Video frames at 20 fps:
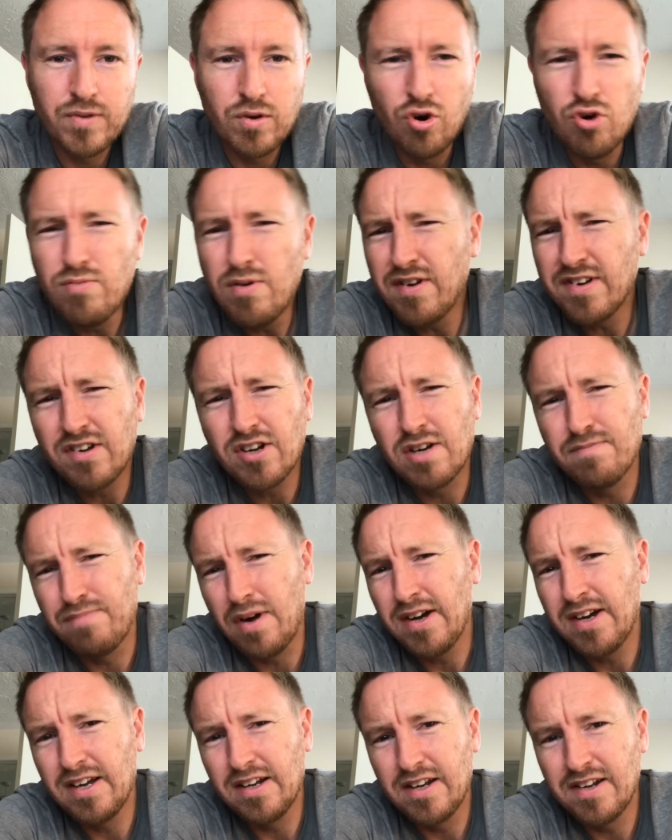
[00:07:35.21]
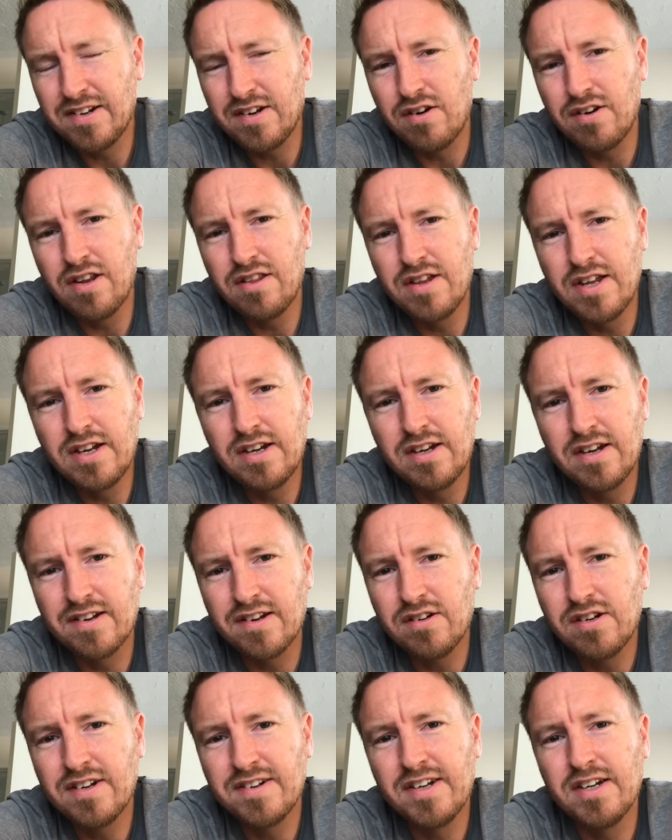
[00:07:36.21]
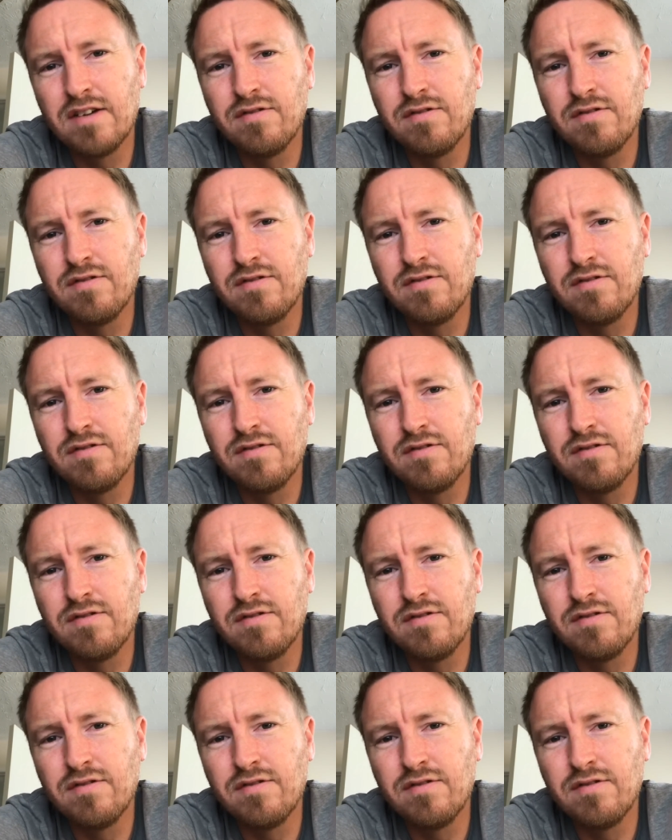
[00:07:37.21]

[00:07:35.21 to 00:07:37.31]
almost like a bucket list kind of thing, because like I said,